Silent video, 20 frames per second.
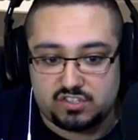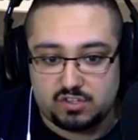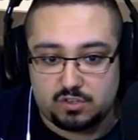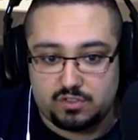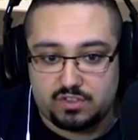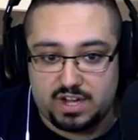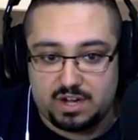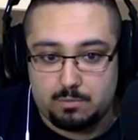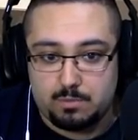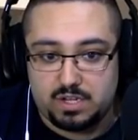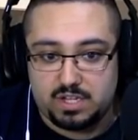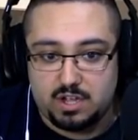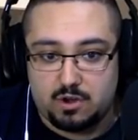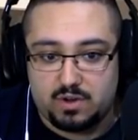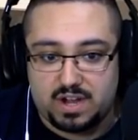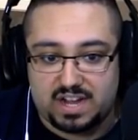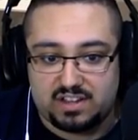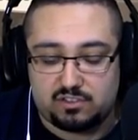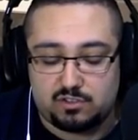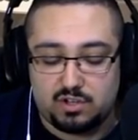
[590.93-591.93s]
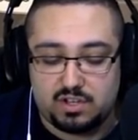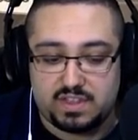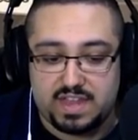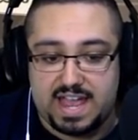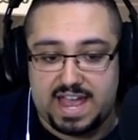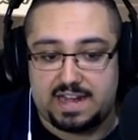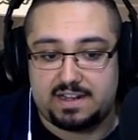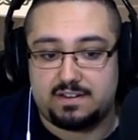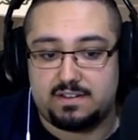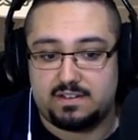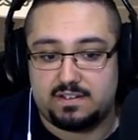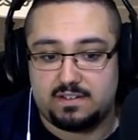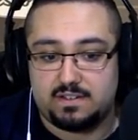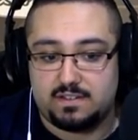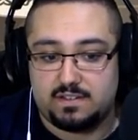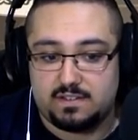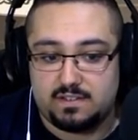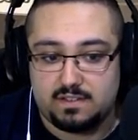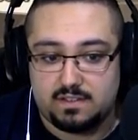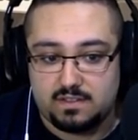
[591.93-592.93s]
So there we go, guys. Look at that.
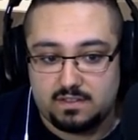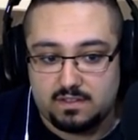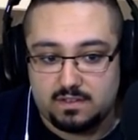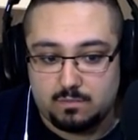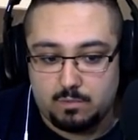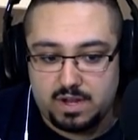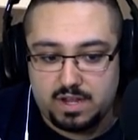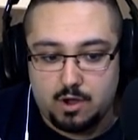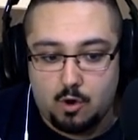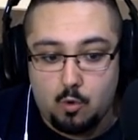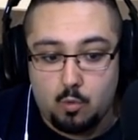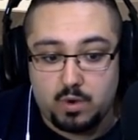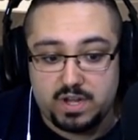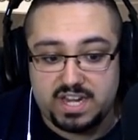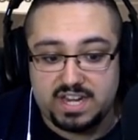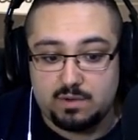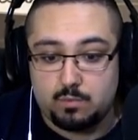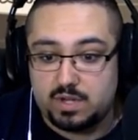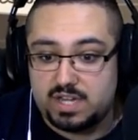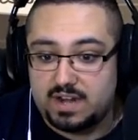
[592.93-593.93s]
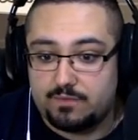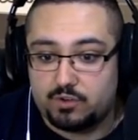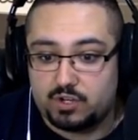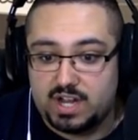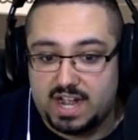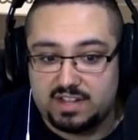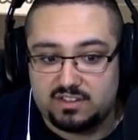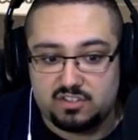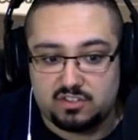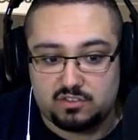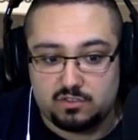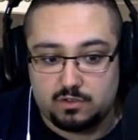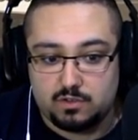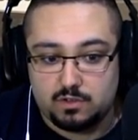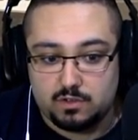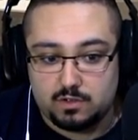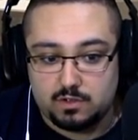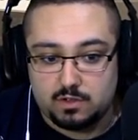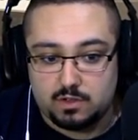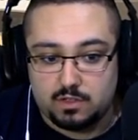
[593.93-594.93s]
Wait, oh, we didn't, we never got to,
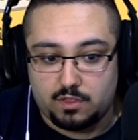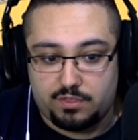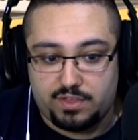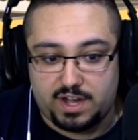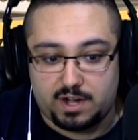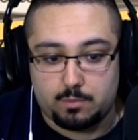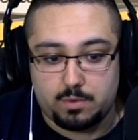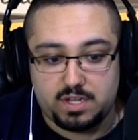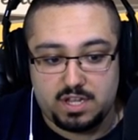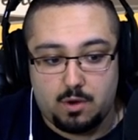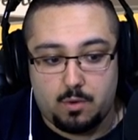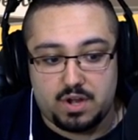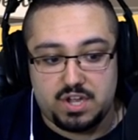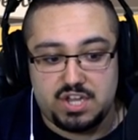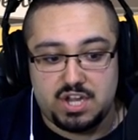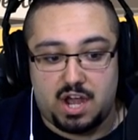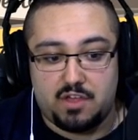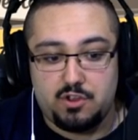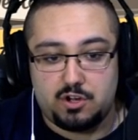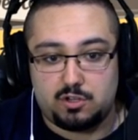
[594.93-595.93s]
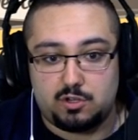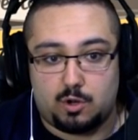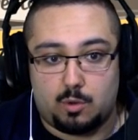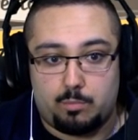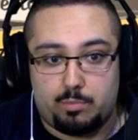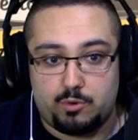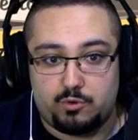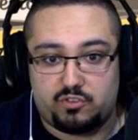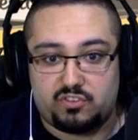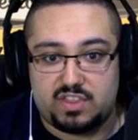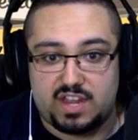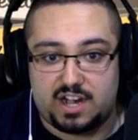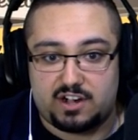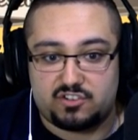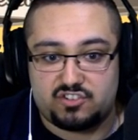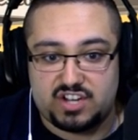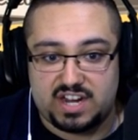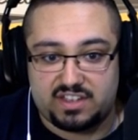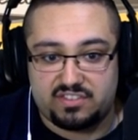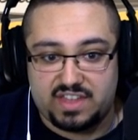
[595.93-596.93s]
there we go. Another little boost
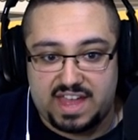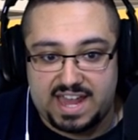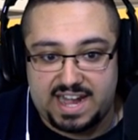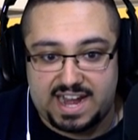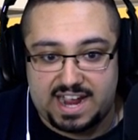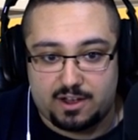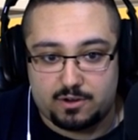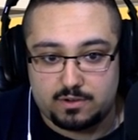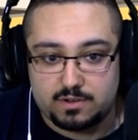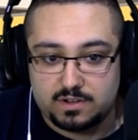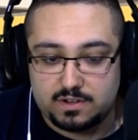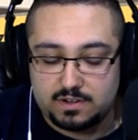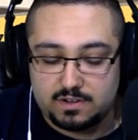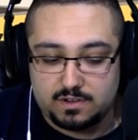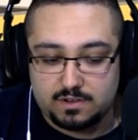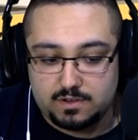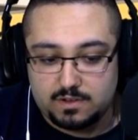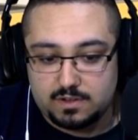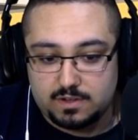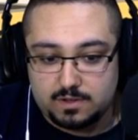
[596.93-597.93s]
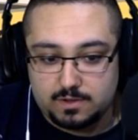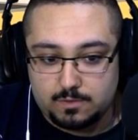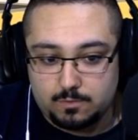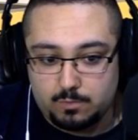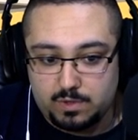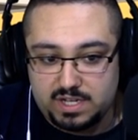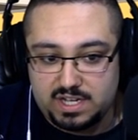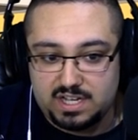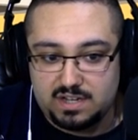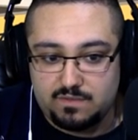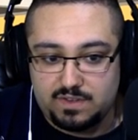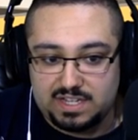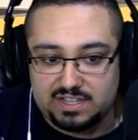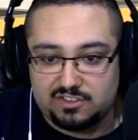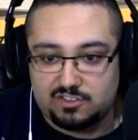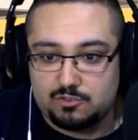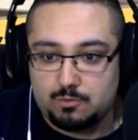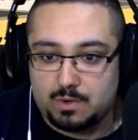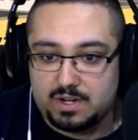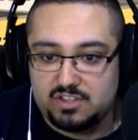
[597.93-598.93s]
there. Check that out. We didn't even
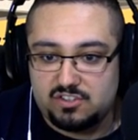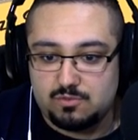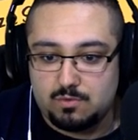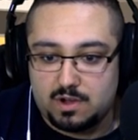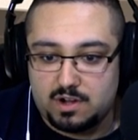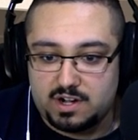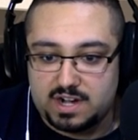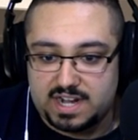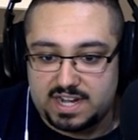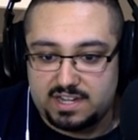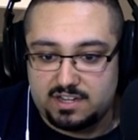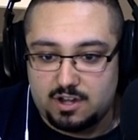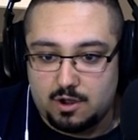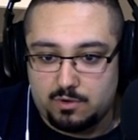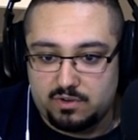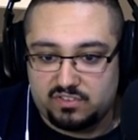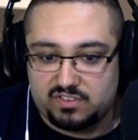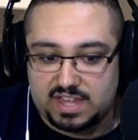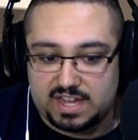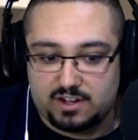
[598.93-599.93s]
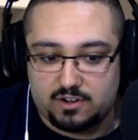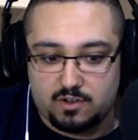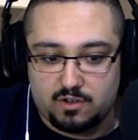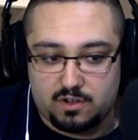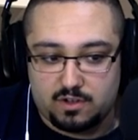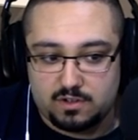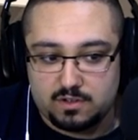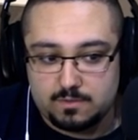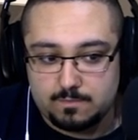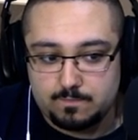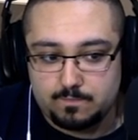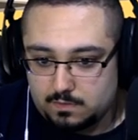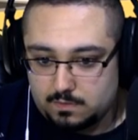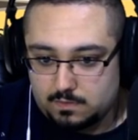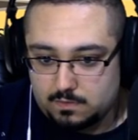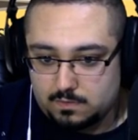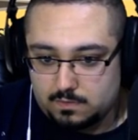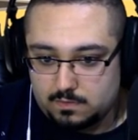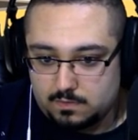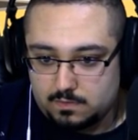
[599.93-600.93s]
get to 2,200. I didn't notice that at all.
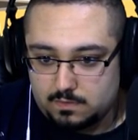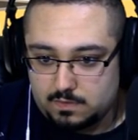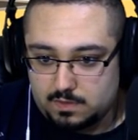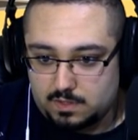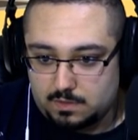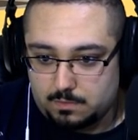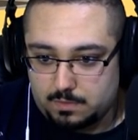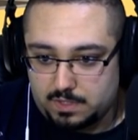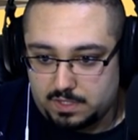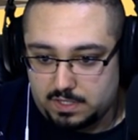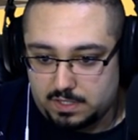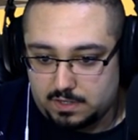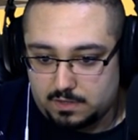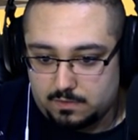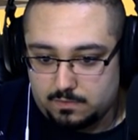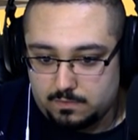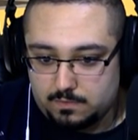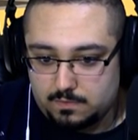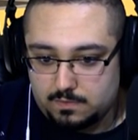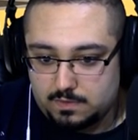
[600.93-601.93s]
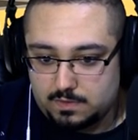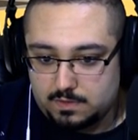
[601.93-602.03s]
There we go.